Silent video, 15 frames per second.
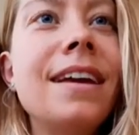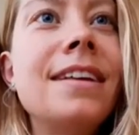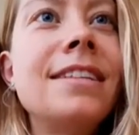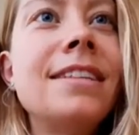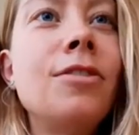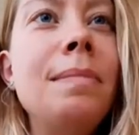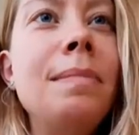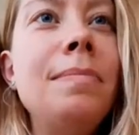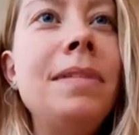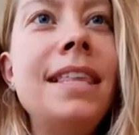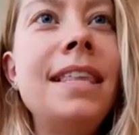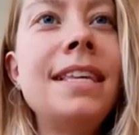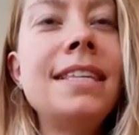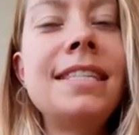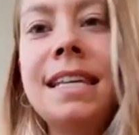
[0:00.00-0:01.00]
So maybe
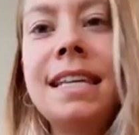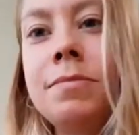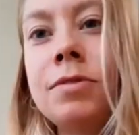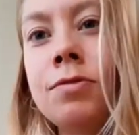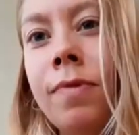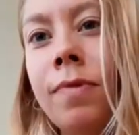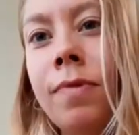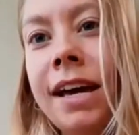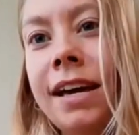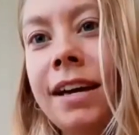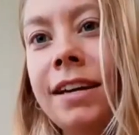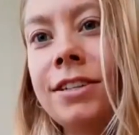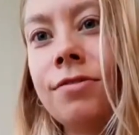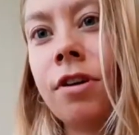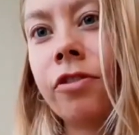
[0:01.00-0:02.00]
this seems way
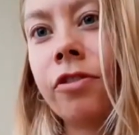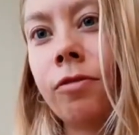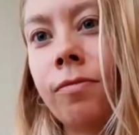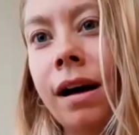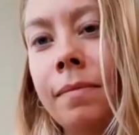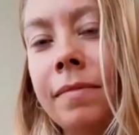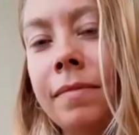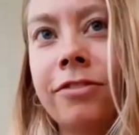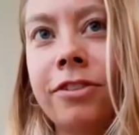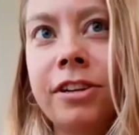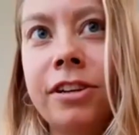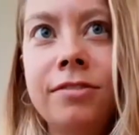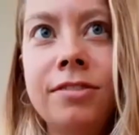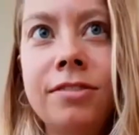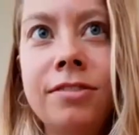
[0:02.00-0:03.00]
too overwhelming for
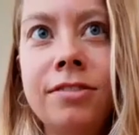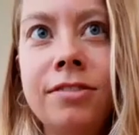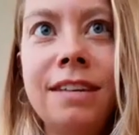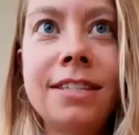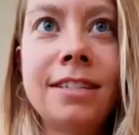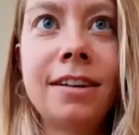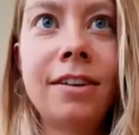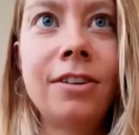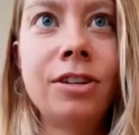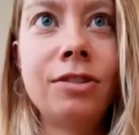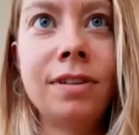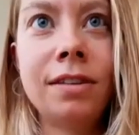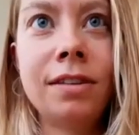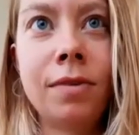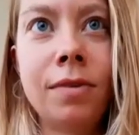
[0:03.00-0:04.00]
you to even start
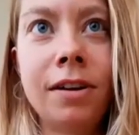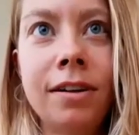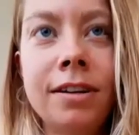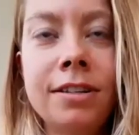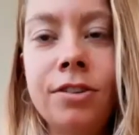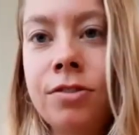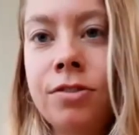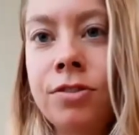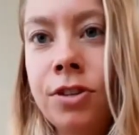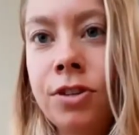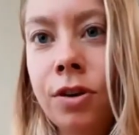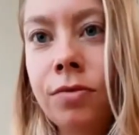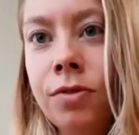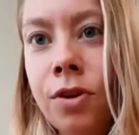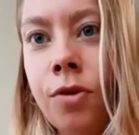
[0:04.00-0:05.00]
doing the work, so you
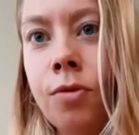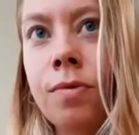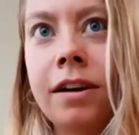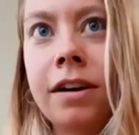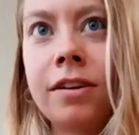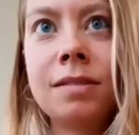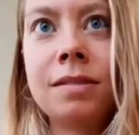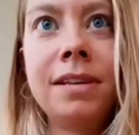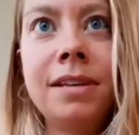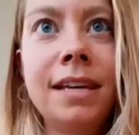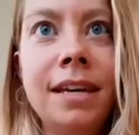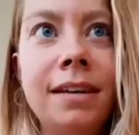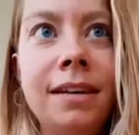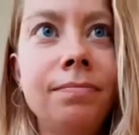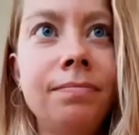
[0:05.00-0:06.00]
don't know where to
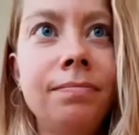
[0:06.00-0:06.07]
begin.